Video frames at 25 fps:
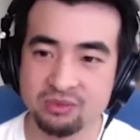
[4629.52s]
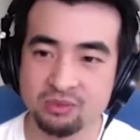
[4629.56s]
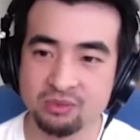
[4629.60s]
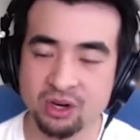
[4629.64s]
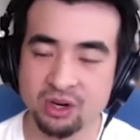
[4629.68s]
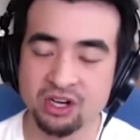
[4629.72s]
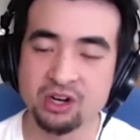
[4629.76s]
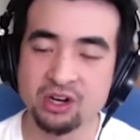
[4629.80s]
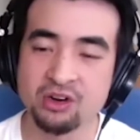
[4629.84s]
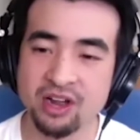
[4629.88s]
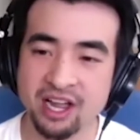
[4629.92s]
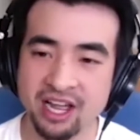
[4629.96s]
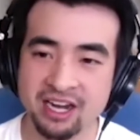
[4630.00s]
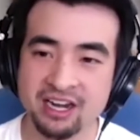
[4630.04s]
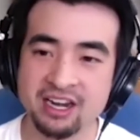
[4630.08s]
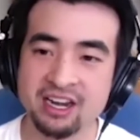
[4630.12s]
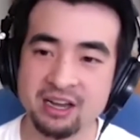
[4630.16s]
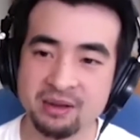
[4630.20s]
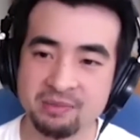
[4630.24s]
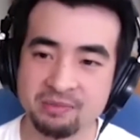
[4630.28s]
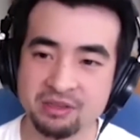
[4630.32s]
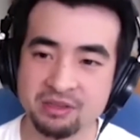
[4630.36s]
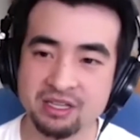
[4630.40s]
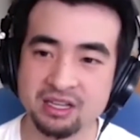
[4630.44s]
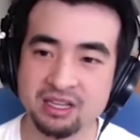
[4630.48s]
where you'll end
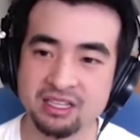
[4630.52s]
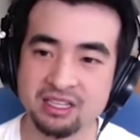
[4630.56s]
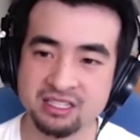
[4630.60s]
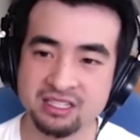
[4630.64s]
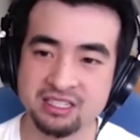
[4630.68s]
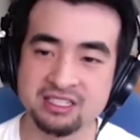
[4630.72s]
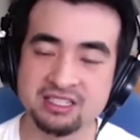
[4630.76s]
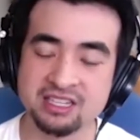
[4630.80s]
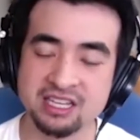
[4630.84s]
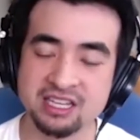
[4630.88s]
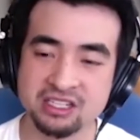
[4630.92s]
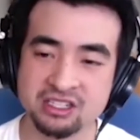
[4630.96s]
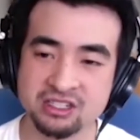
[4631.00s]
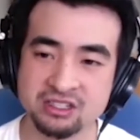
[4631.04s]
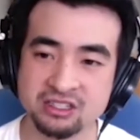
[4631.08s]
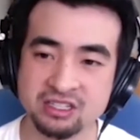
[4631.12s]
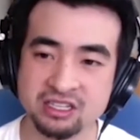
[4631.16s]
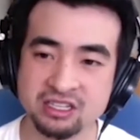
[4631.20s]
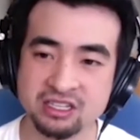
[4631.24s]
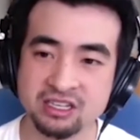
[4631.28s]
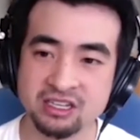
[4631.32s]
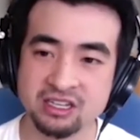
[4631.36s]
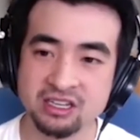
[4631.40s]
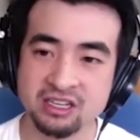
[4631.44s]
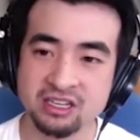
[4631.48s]
up is
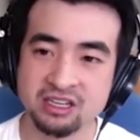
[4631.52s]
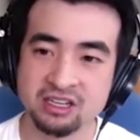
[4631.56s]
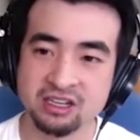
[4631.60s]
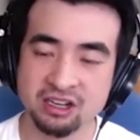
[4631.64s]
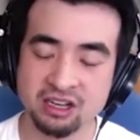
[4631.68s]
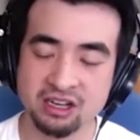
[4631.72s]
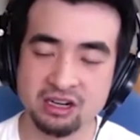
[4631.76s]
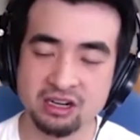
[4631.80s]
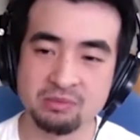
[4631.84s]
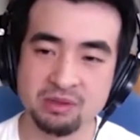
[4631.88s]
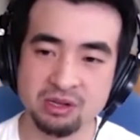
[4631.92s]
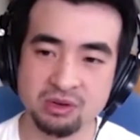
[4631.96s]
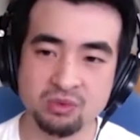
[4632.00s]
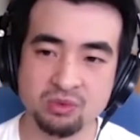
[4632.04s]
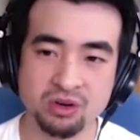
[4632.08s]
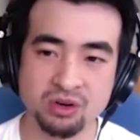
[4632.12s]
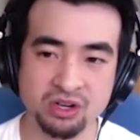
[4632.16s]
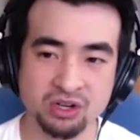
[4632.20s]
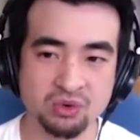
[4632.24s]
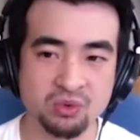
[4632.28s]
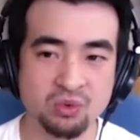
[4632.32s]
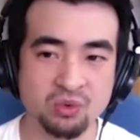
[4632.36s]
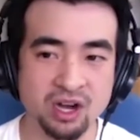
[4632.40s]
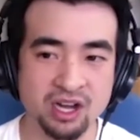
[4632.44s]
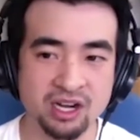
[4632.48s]
essentially going to be where
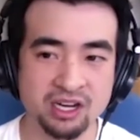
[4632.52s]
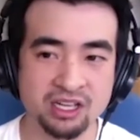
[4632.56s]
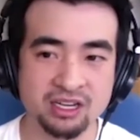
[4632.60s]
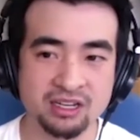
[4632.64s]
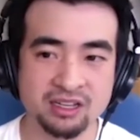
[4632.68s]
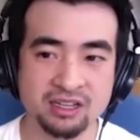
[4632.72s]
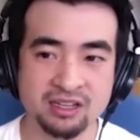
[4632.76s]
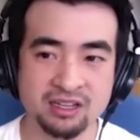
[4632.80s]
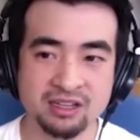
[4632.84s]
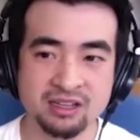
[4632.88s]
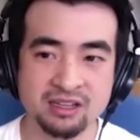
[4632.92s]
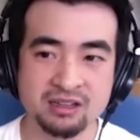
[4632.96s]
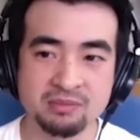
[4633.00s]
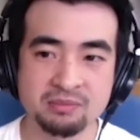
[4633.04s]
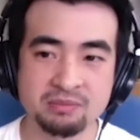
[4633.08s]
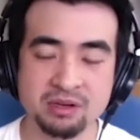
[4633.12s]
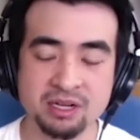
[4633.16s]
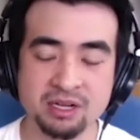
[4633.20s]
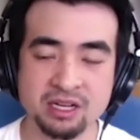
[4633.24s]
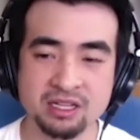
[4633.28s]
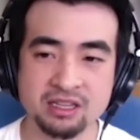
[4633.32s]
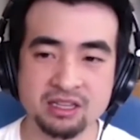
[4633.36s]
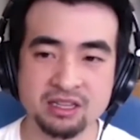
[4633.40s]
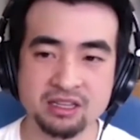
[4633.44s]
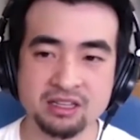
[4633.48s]
you wanted.
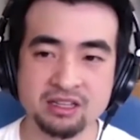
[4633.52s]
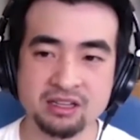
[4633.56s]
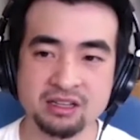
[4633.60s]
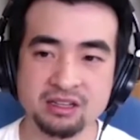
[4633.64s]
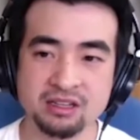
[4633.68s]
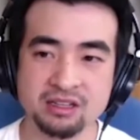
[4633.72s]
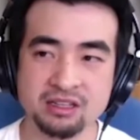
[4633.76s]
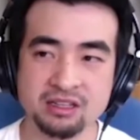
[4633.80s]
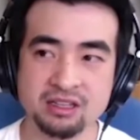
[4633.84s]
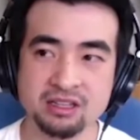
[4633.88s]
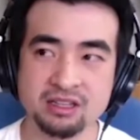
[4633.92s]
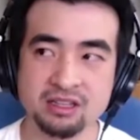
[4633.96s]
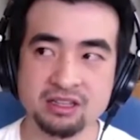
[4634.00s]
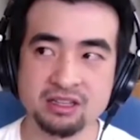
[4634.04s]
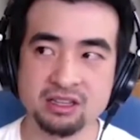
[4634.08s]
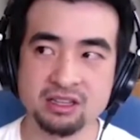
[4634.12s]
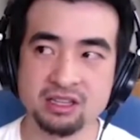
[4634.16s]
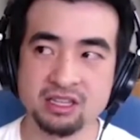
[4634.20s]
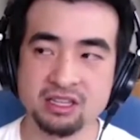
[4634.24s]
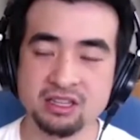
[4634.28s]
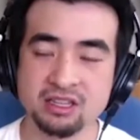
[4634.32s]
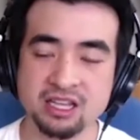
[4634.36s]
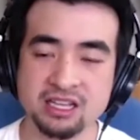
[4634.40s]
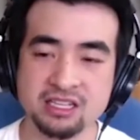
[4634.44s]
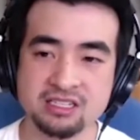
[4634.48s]
But the
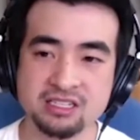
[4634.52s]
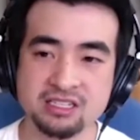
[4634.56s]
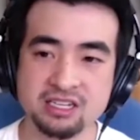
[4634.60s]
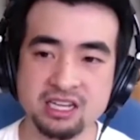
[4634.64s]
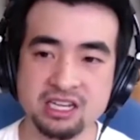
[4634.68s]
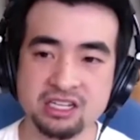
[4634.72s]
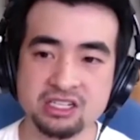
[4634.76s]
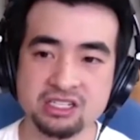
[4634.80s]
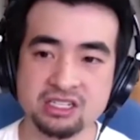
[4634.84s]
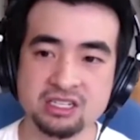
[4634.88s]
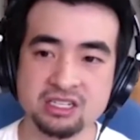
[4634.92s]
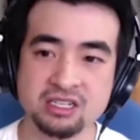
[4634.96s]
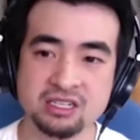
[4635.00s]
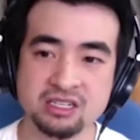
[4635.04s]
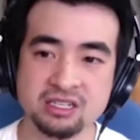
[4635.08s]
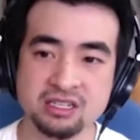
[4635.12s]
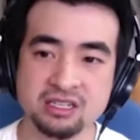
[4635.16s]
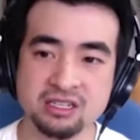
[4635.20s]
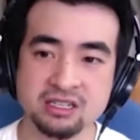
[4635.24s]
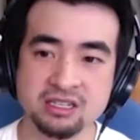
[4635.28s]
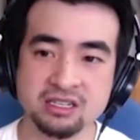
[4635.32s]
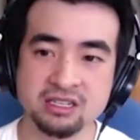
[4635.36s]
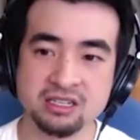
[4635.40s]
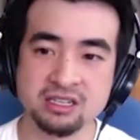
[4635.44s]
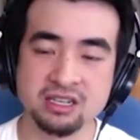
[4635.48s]
destination
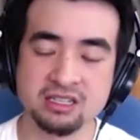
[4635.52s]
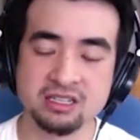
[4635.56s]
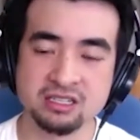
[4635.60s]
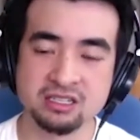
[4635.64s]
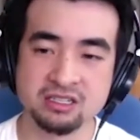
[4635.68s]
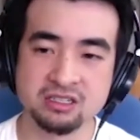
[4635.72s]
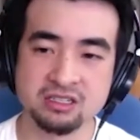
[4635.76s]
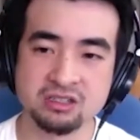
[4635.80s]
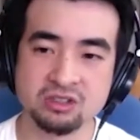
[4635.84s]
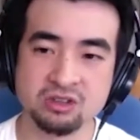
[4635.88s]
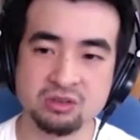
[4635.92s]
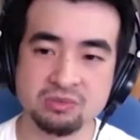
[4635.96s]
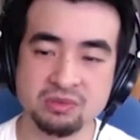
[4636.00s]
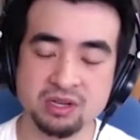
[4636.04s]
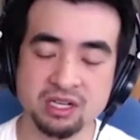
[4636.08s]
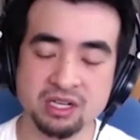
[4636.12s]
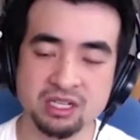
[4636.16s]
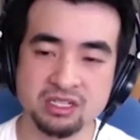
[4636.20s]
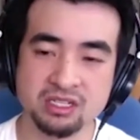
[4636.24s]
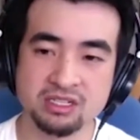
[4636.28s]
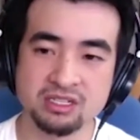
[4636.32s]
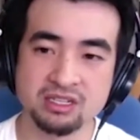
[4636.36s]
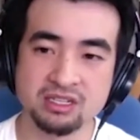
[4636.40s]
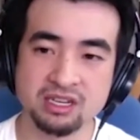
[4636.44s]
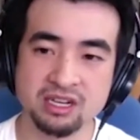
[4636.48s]
isn't so
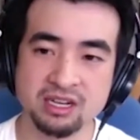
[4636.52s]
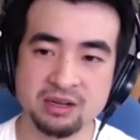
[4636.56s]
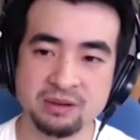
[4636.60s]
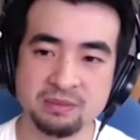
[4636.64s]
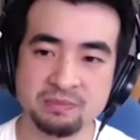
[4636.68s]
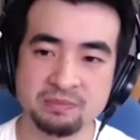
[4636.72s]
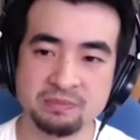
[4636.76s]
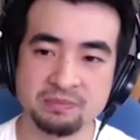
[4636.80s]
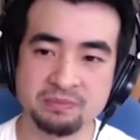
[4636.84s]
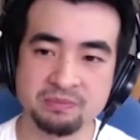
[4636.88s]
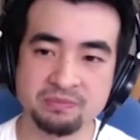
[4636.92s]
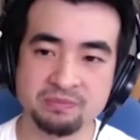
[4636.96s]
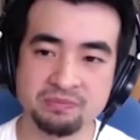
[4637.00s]
much, the